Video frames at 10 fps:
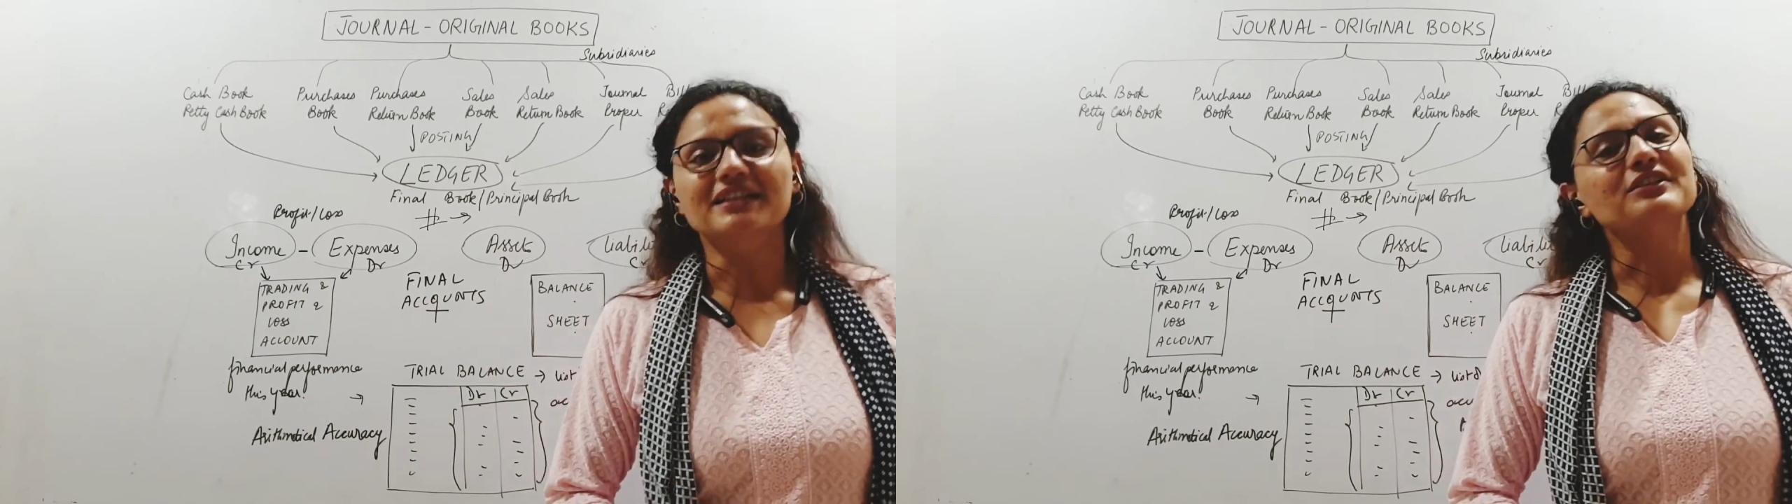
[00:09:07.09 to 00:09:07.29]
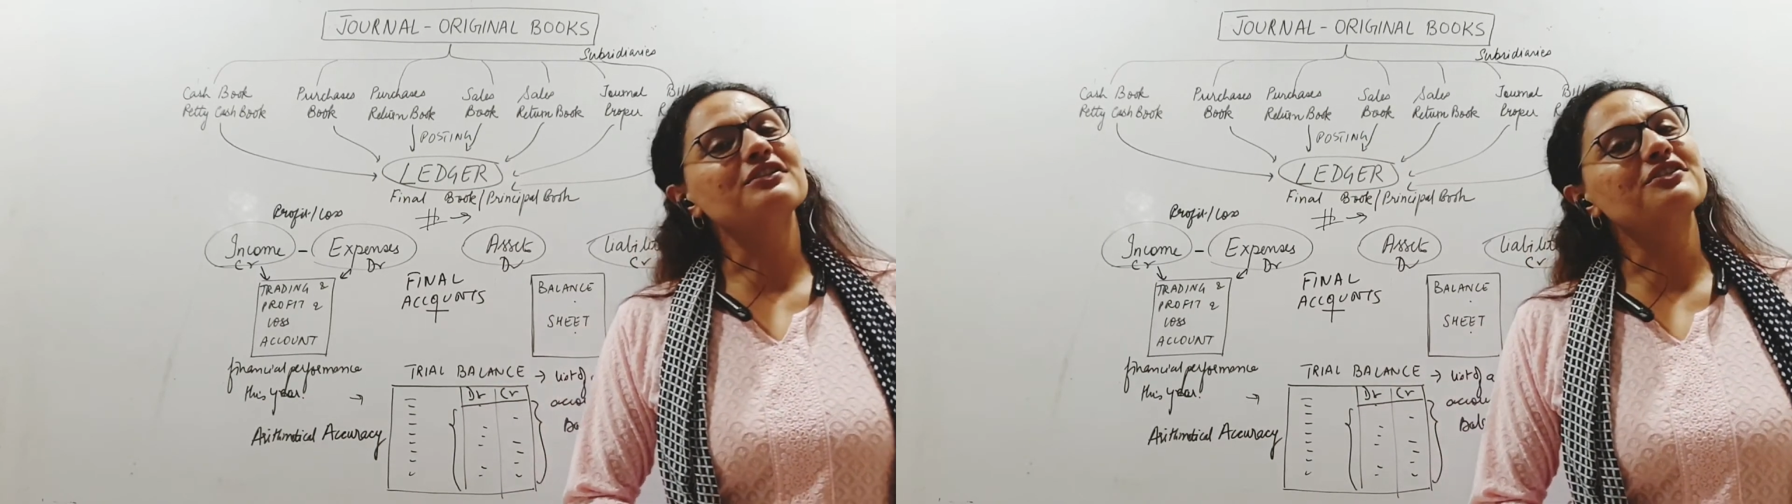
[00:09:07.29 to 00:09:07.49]

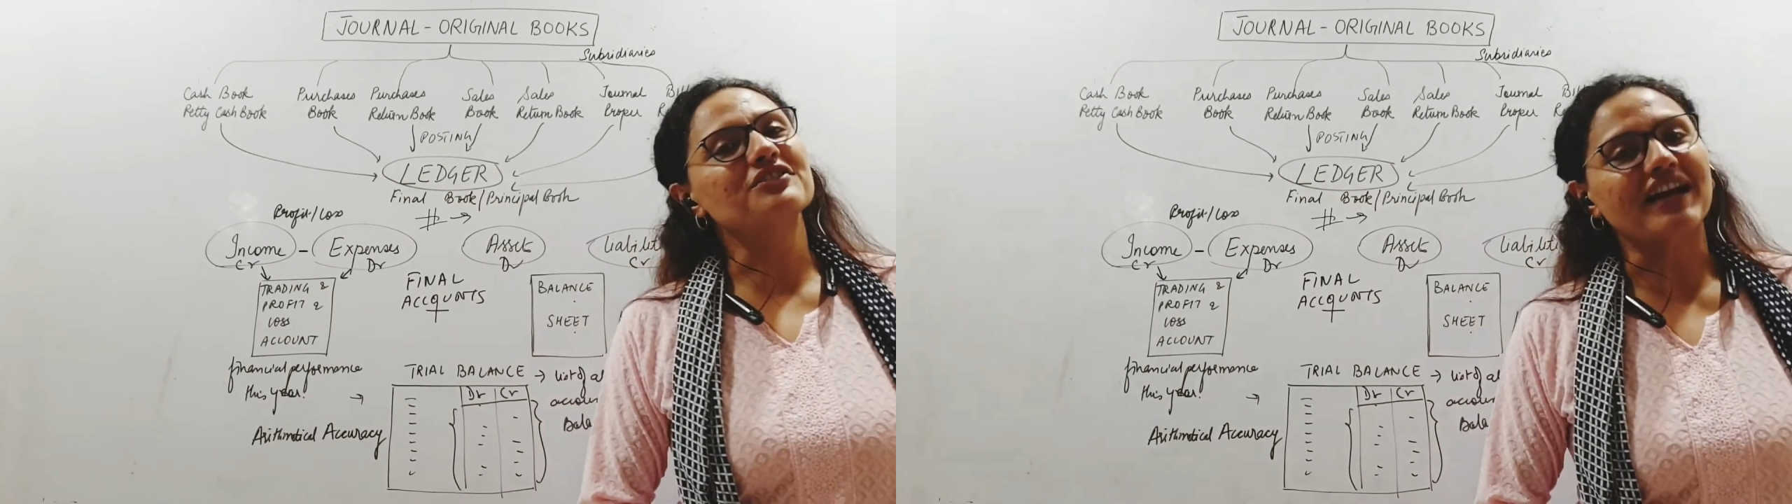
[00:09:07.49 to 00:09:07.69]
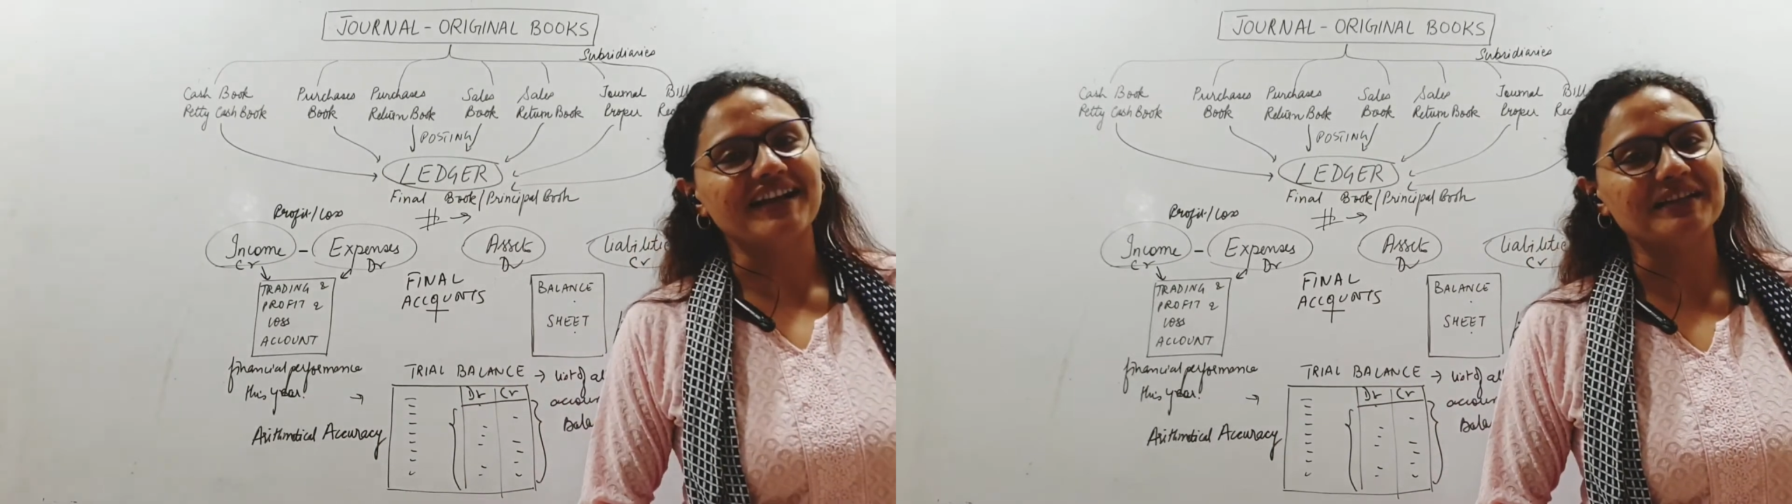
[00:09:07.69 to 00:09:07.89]
to
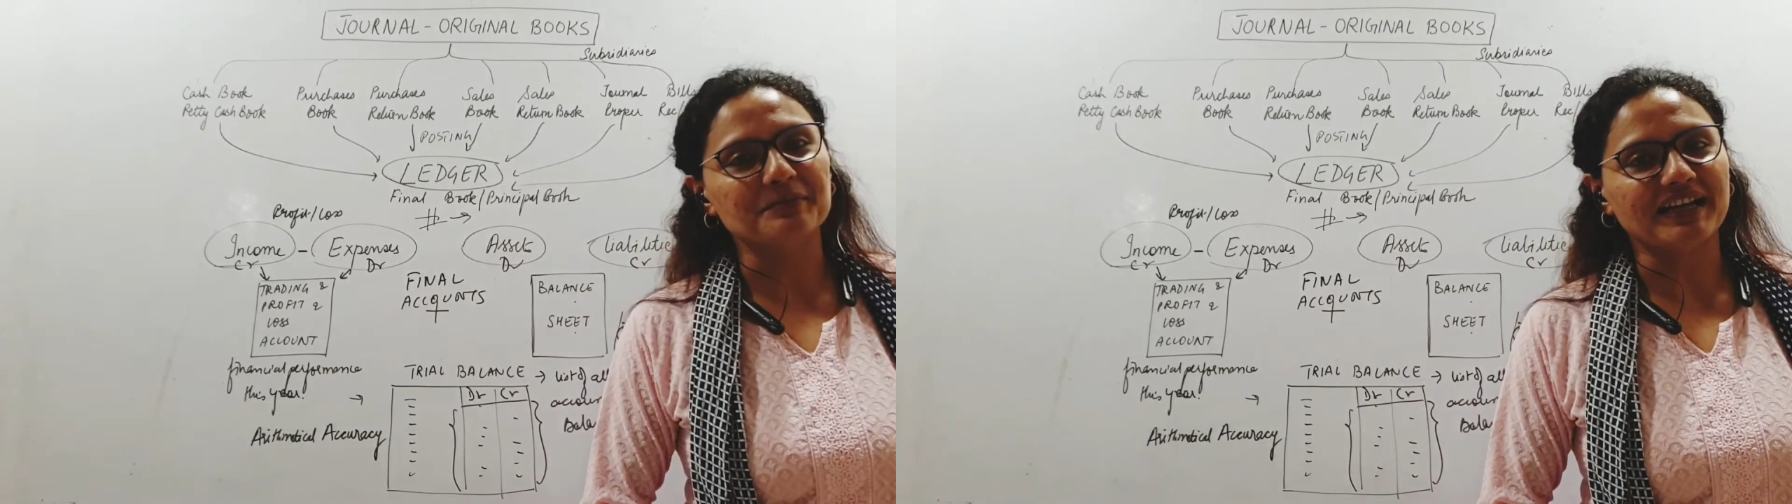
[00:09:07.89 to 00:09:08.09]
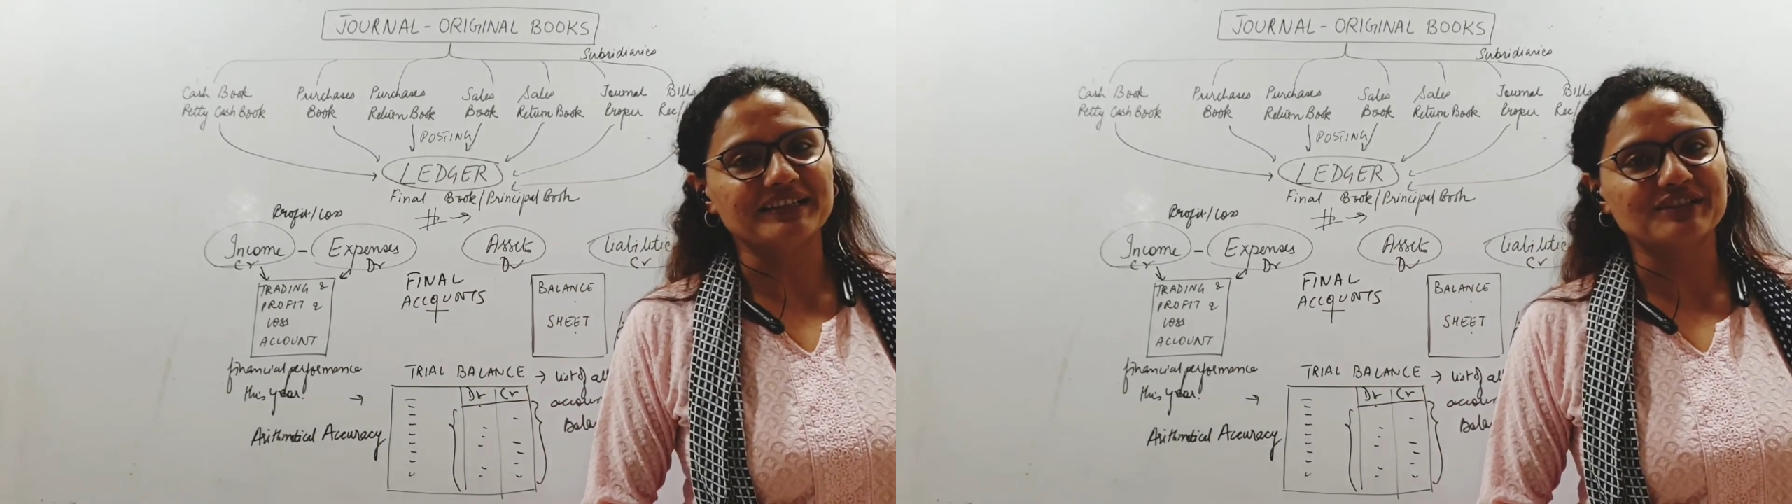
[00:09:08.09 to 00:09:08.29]
trial
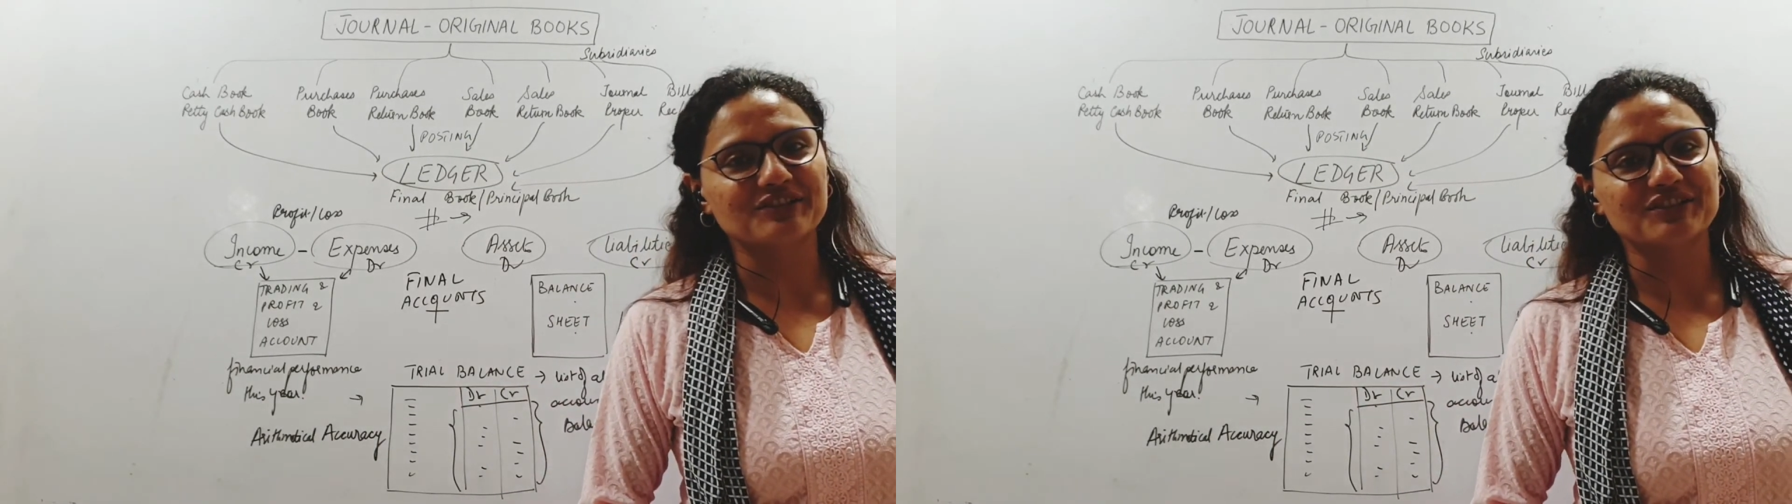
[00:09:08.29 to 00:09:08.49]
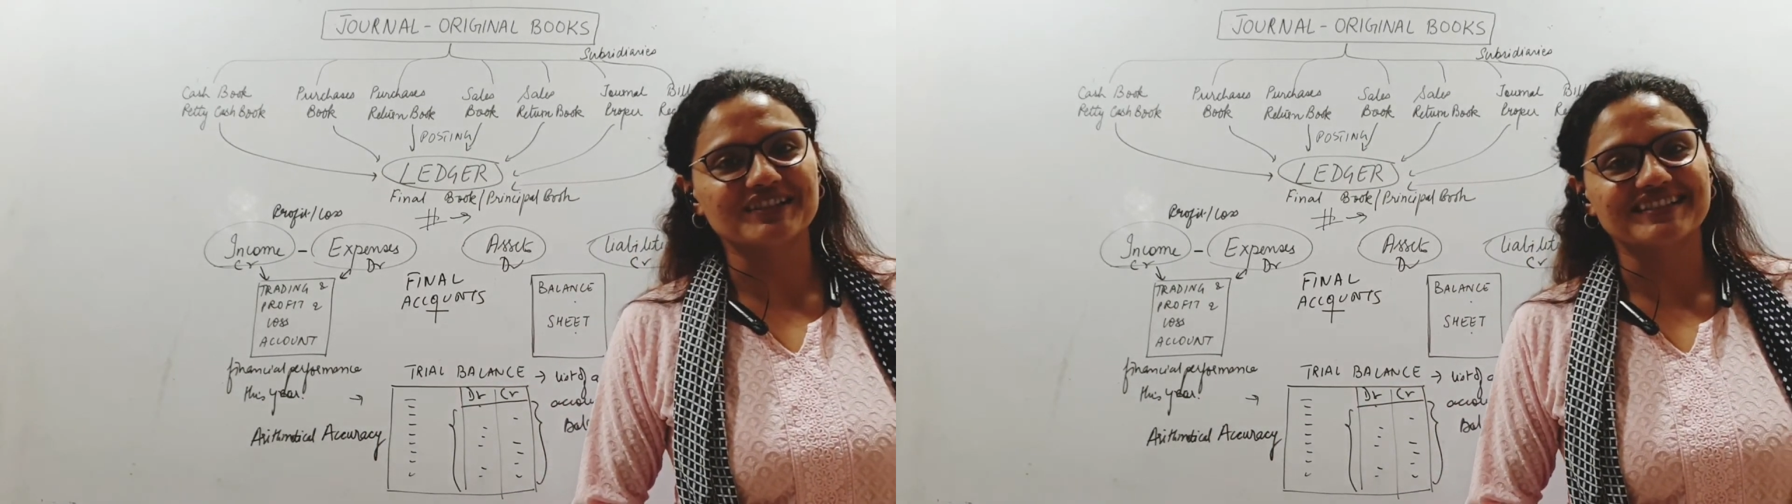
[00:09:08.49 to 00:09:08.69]

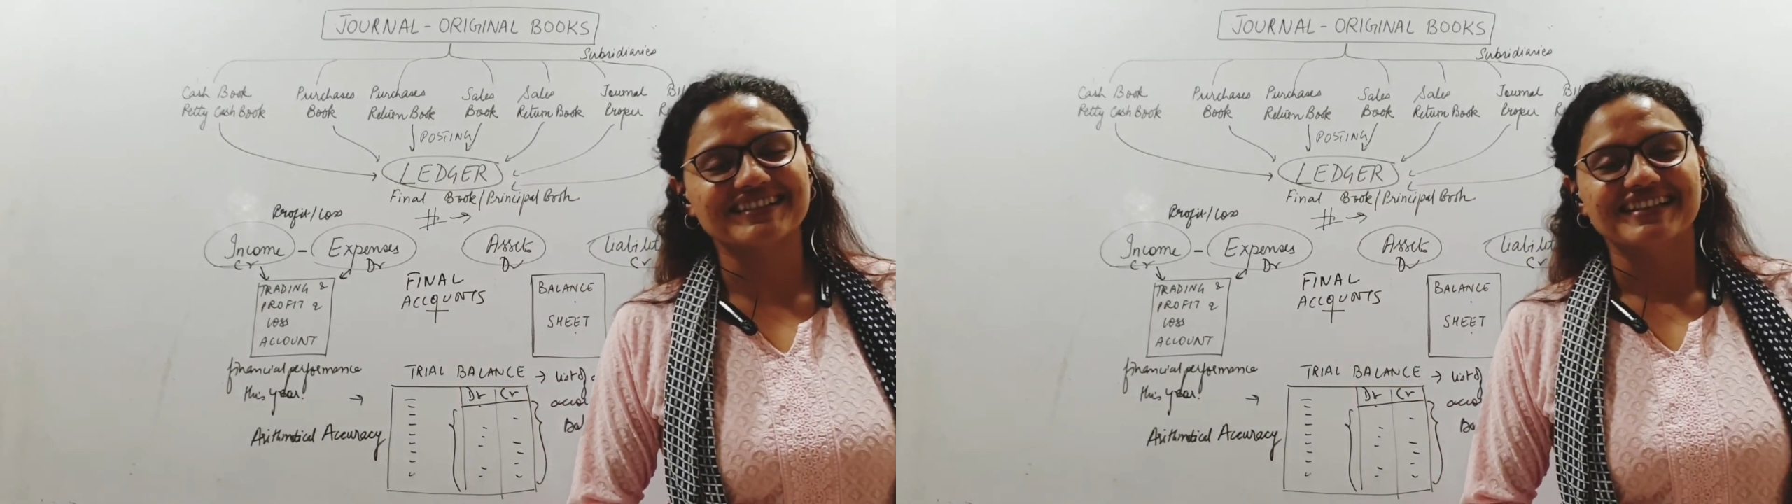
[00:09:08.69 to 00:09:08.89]
balance, children.